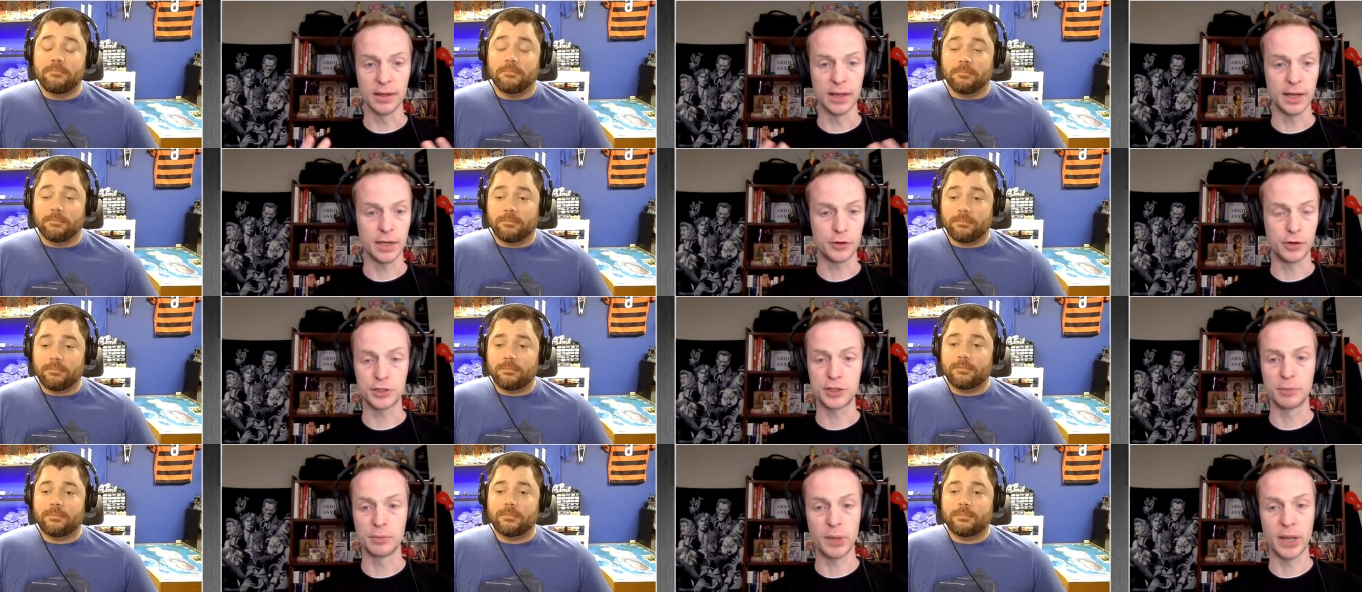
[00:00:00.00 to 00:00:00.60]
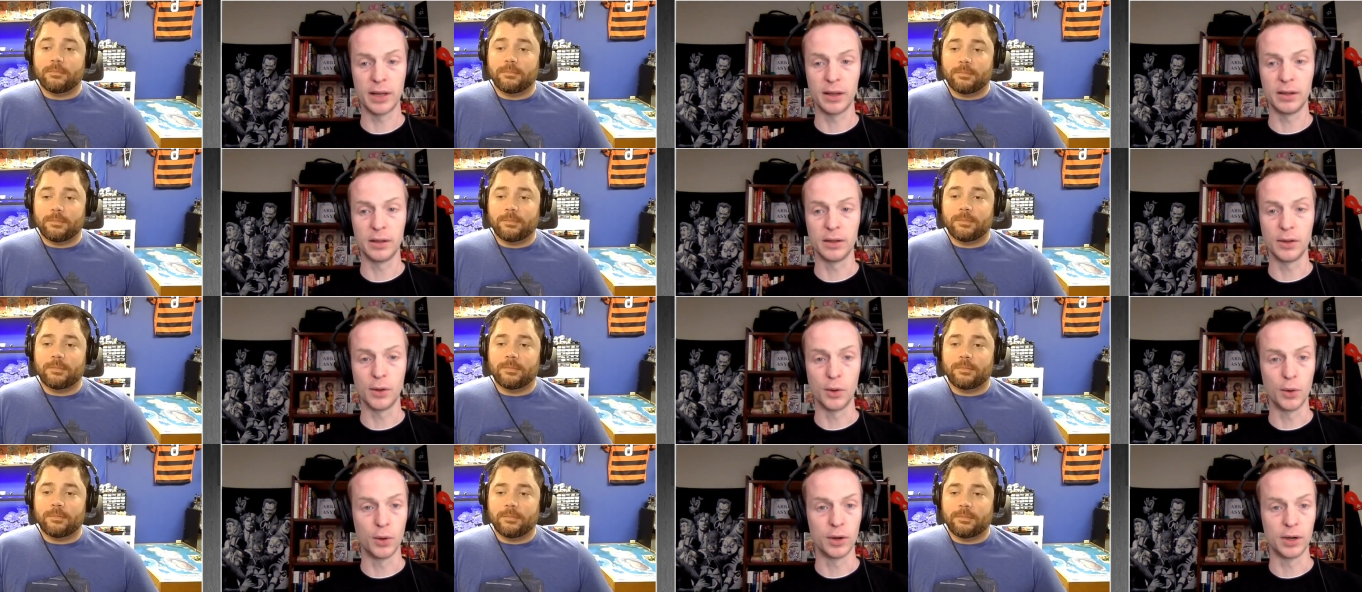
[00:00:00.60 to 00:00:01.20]
Speaker 1: a la Christian
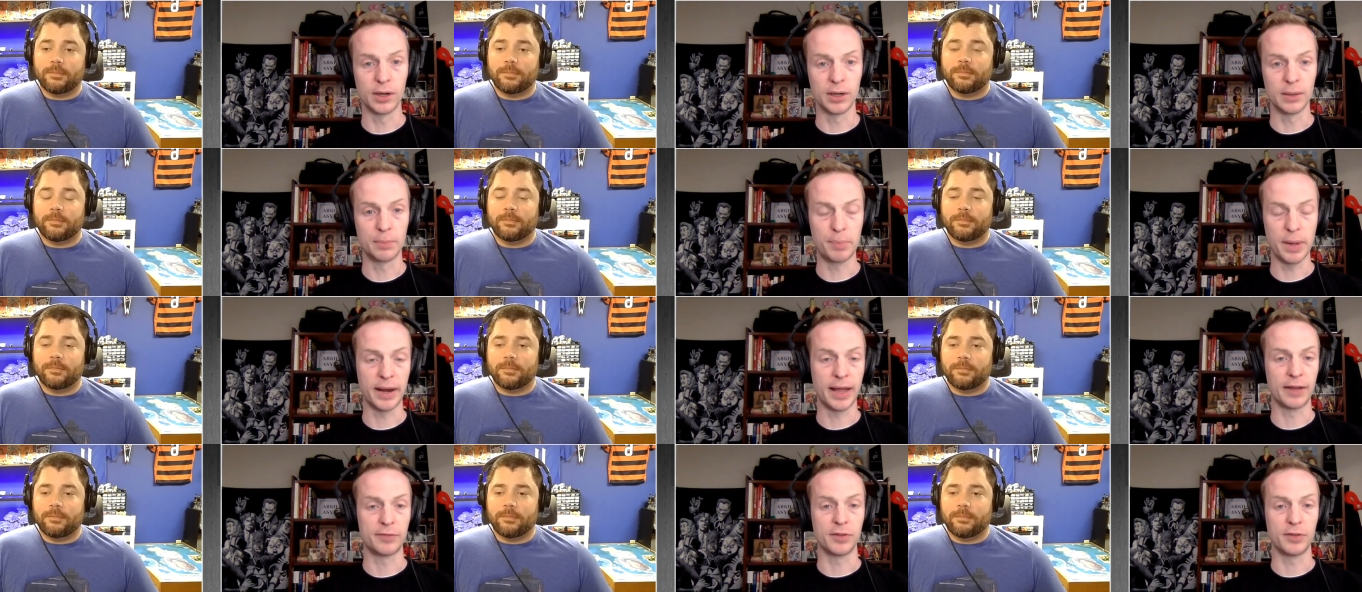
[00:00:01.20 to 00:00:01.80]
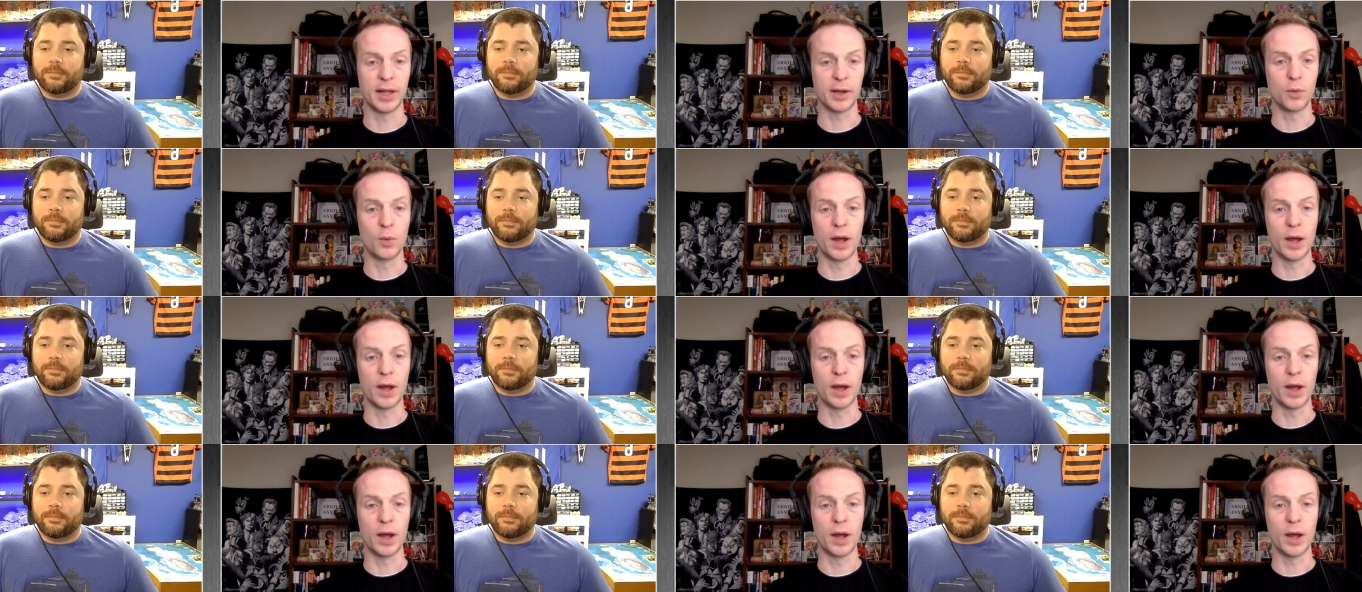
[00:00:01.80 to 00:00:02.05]
Bale or Ben Affleck.